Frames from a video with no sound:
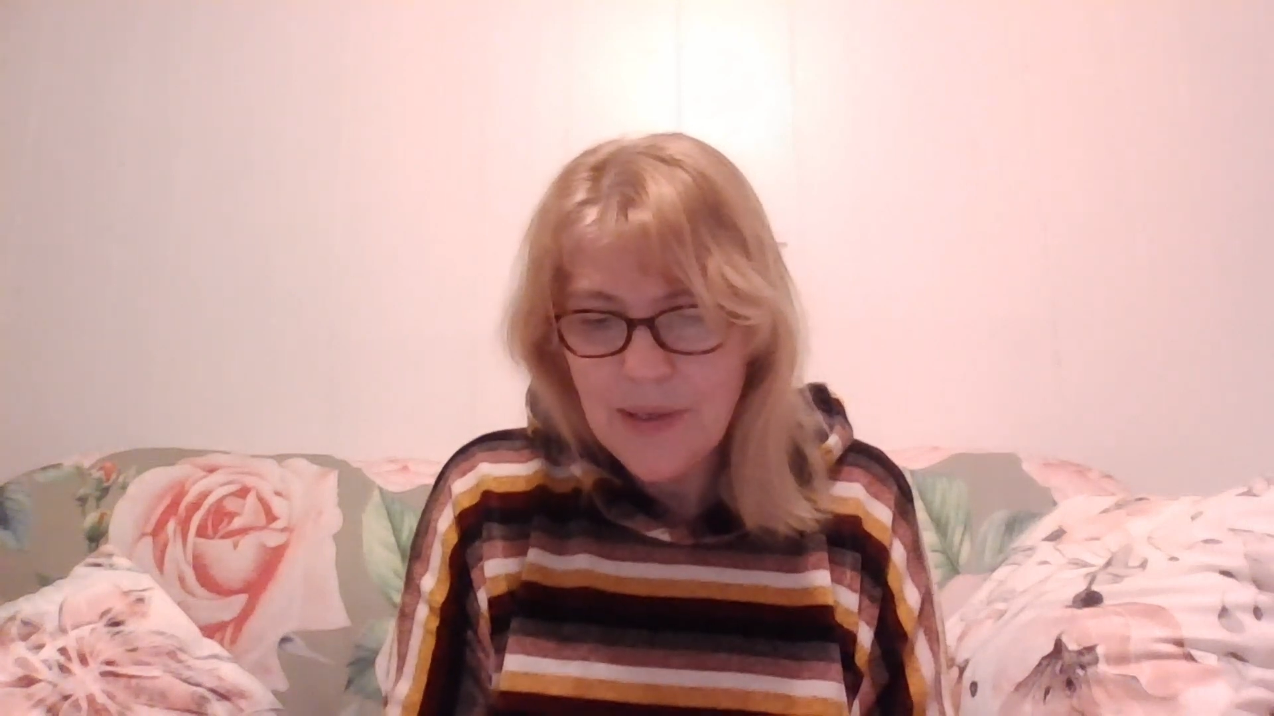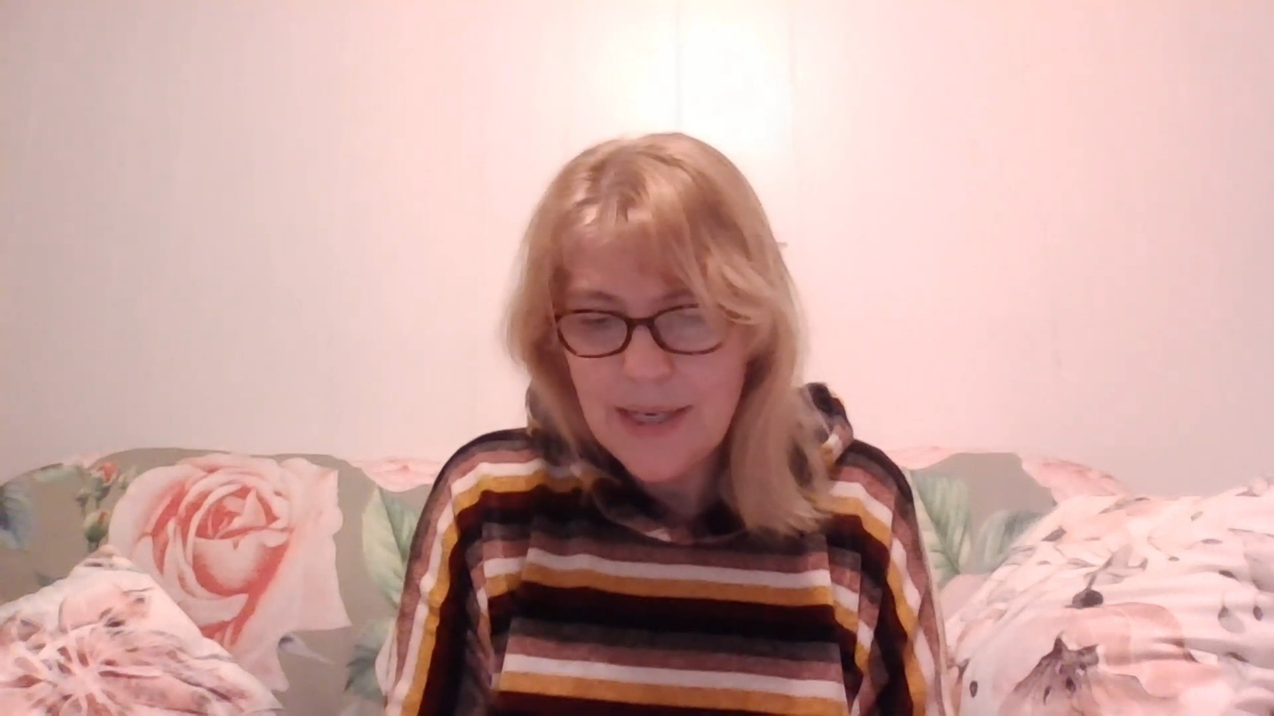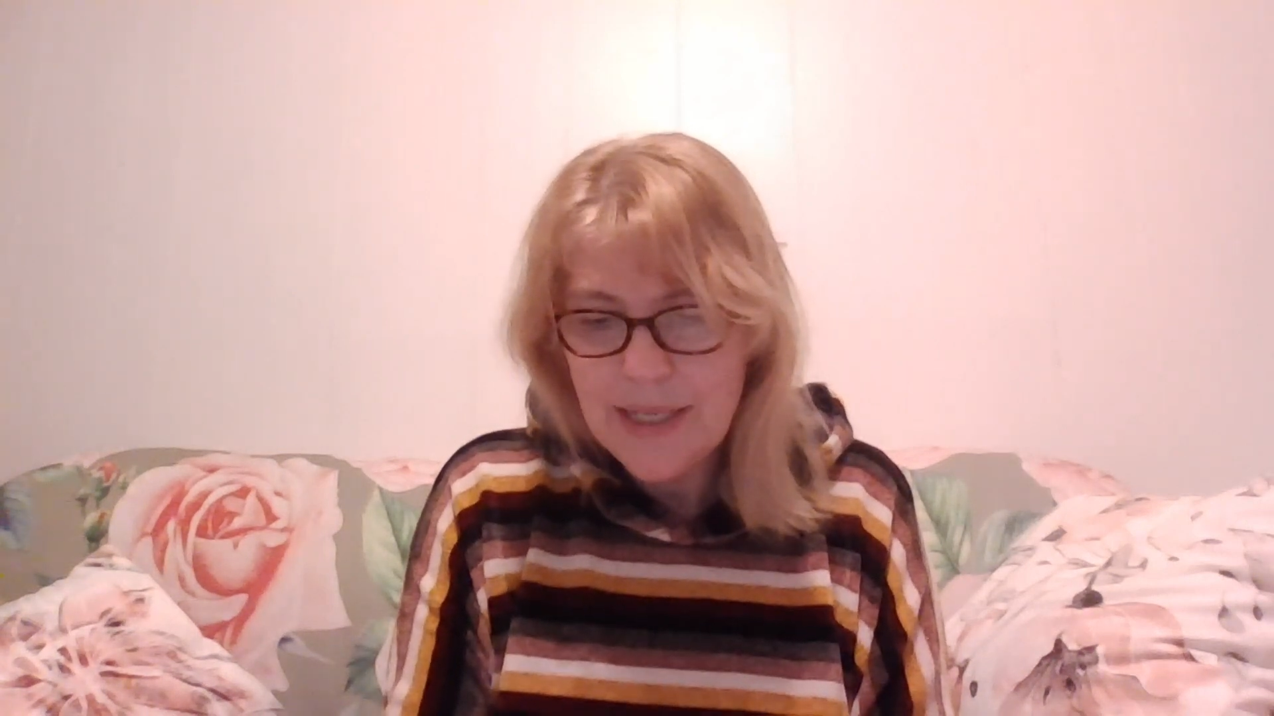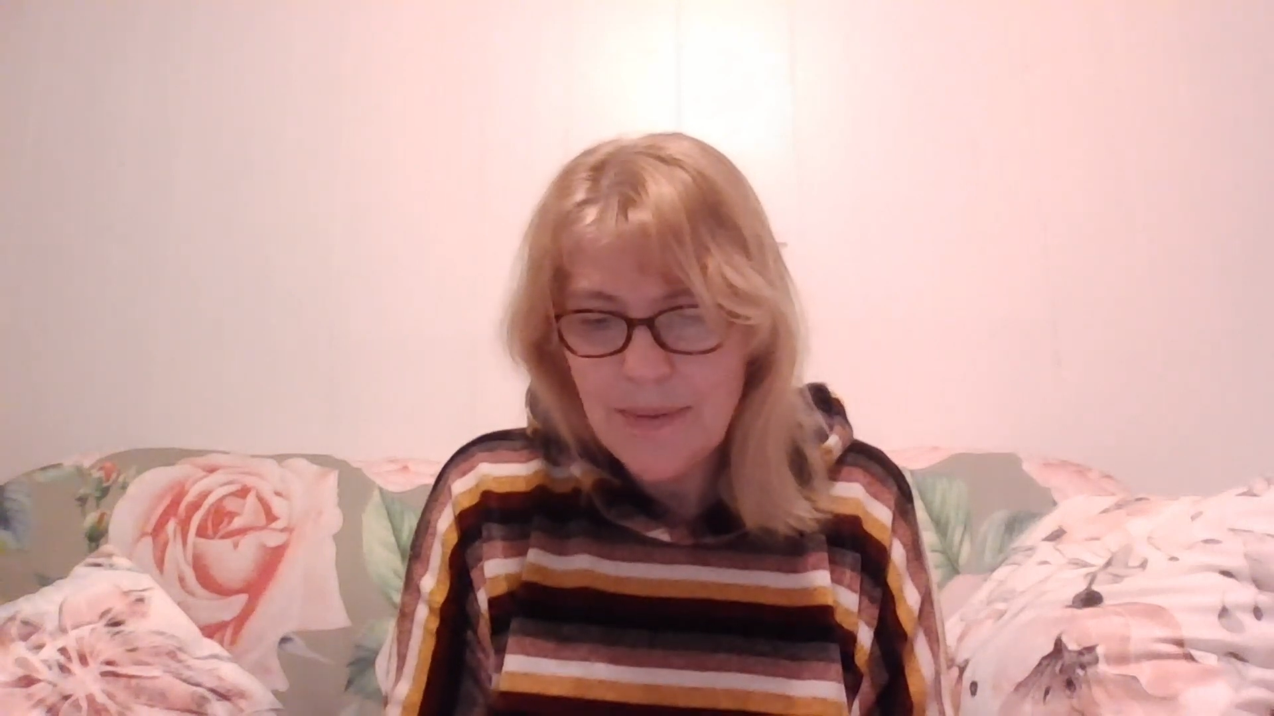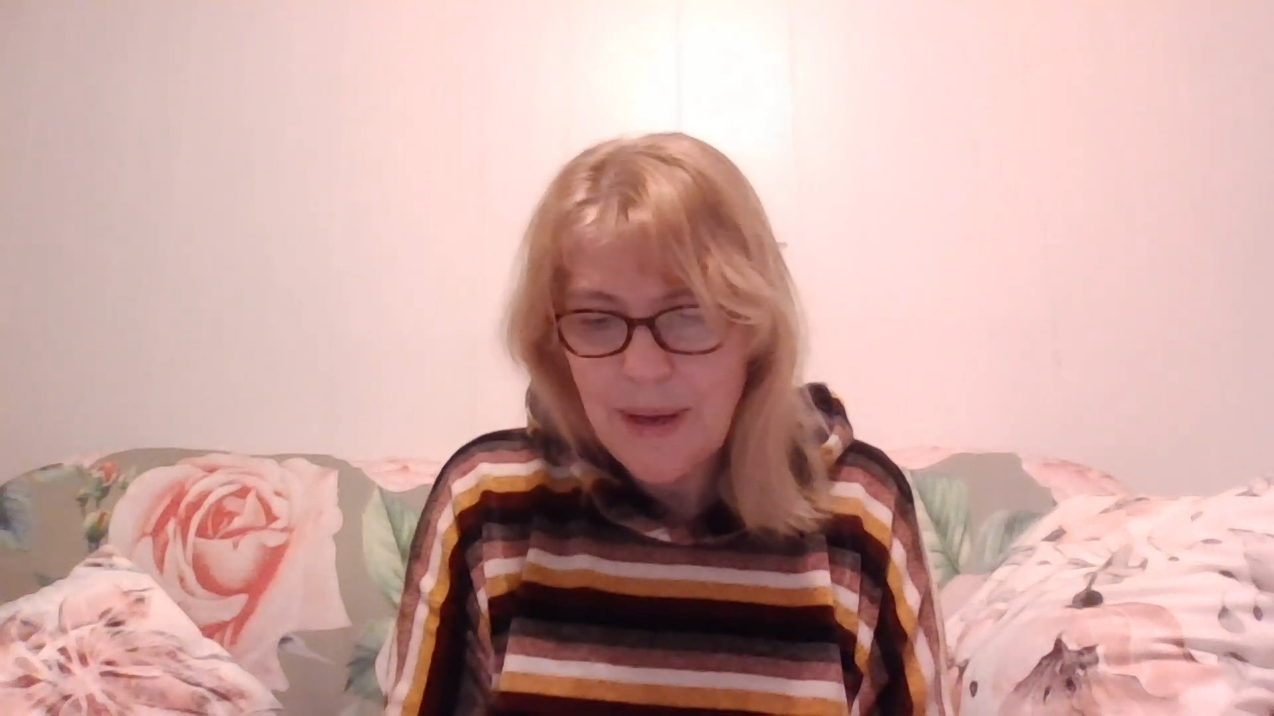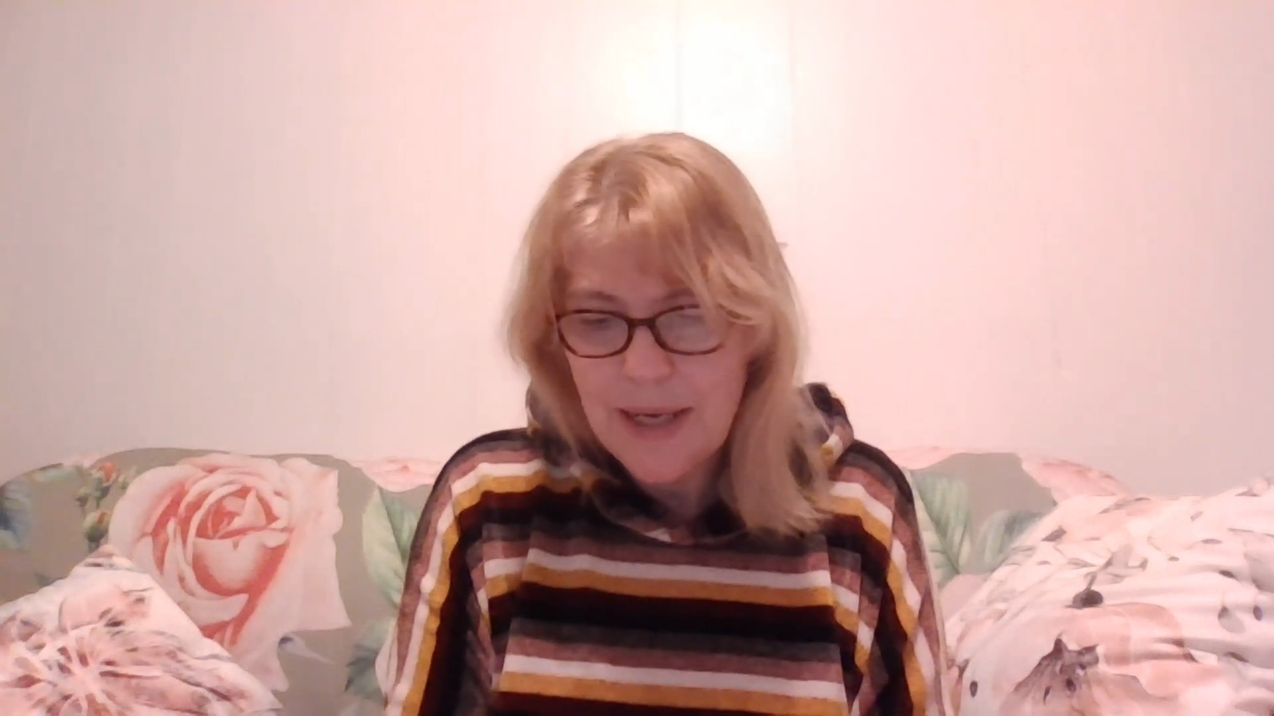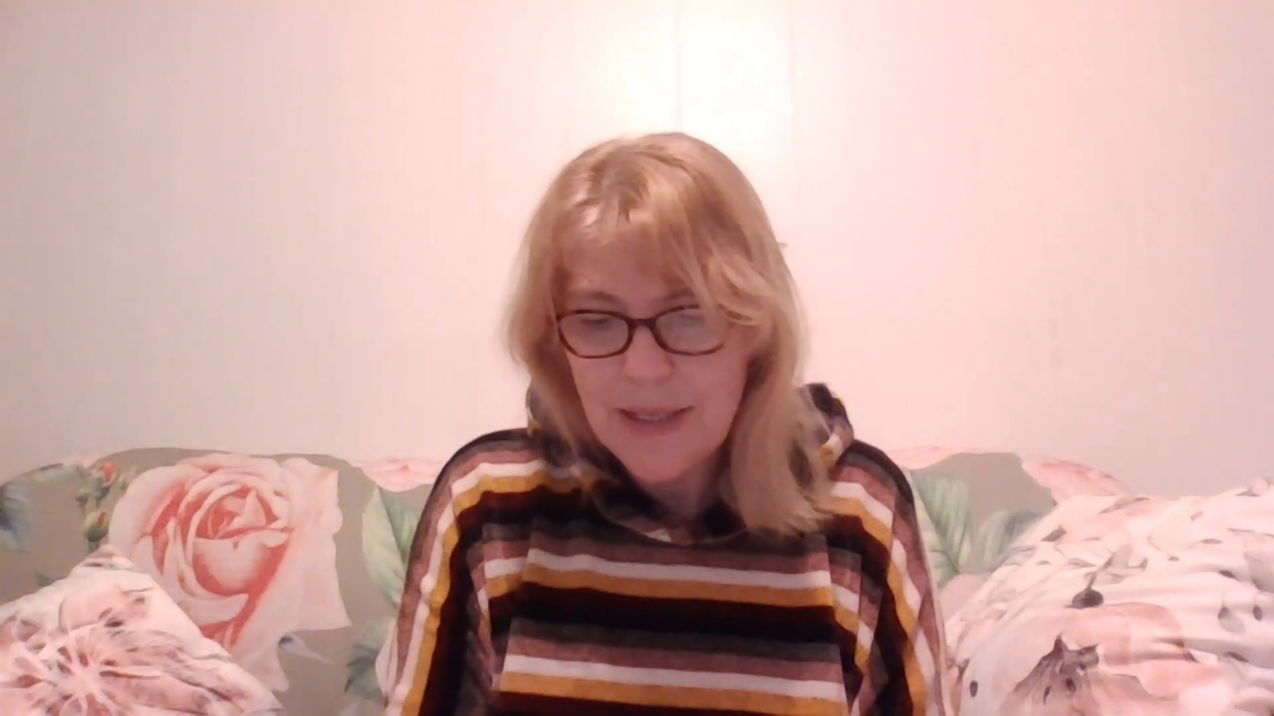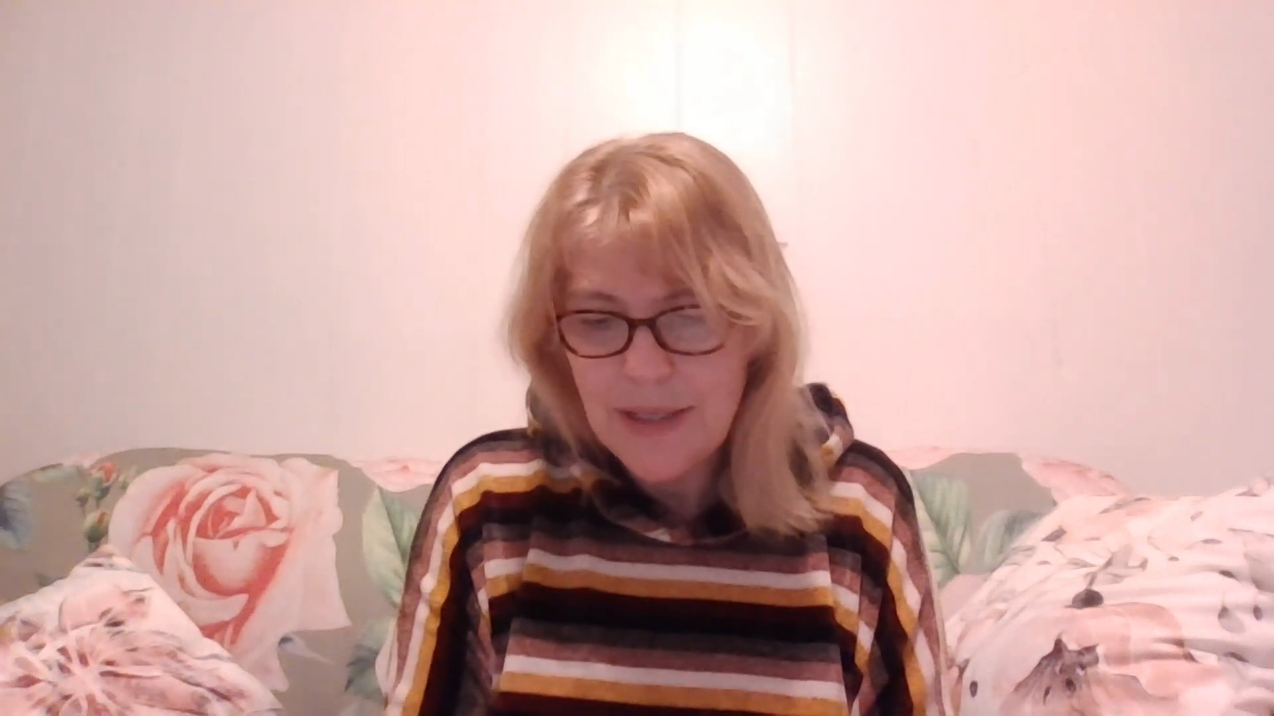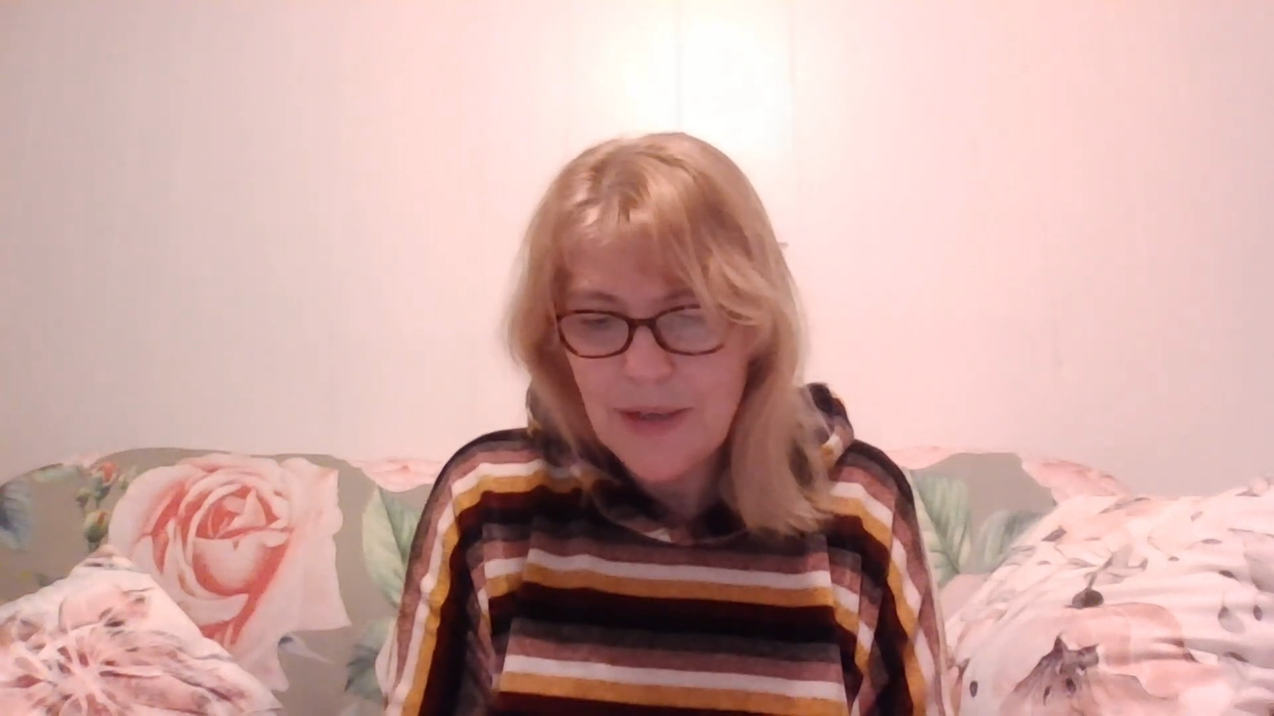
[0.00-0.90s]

let us pass